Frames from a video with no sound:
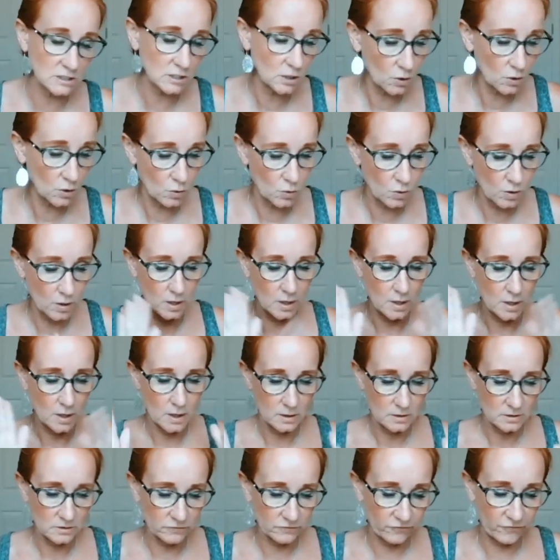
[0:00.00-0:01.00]
So
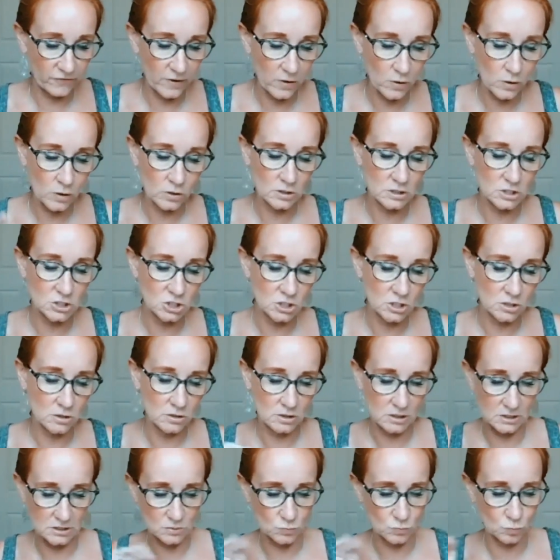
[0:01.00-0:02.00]
it's very good to
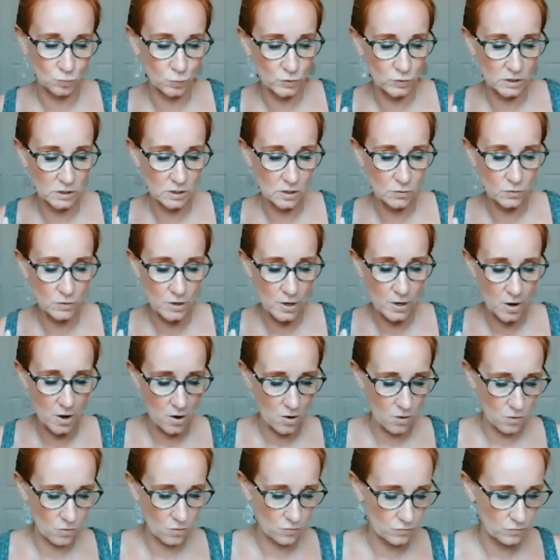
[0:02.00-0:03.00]
share these. We don't
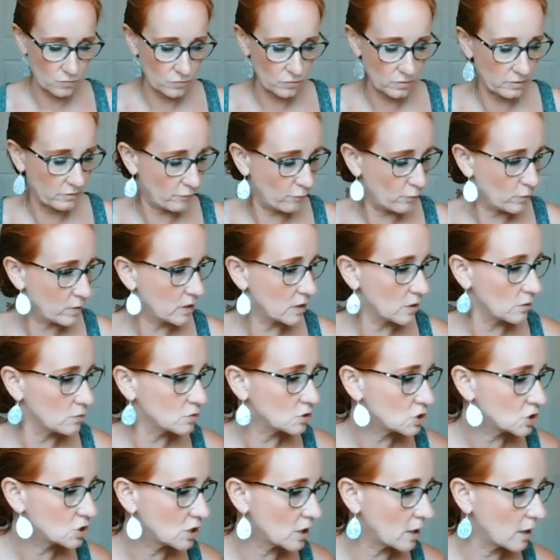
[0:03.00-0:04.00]
know if we
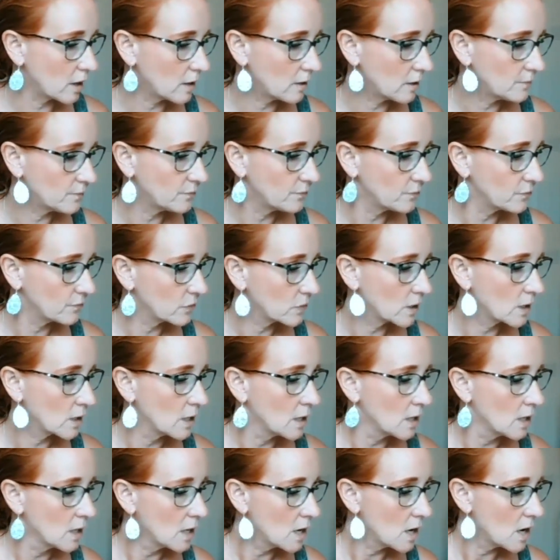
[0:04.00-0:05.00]
don't share.
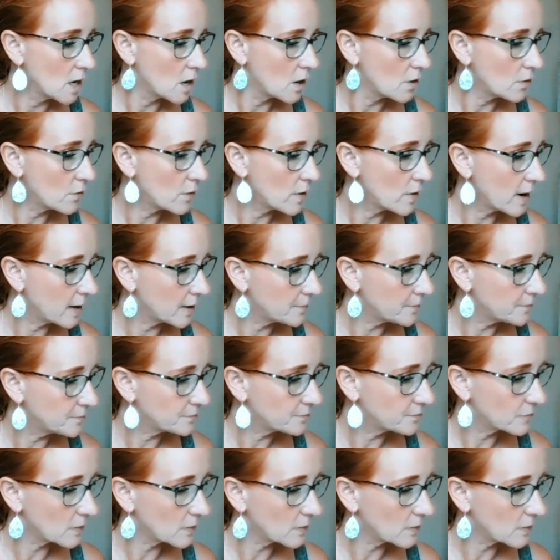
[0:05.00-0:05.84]
All right.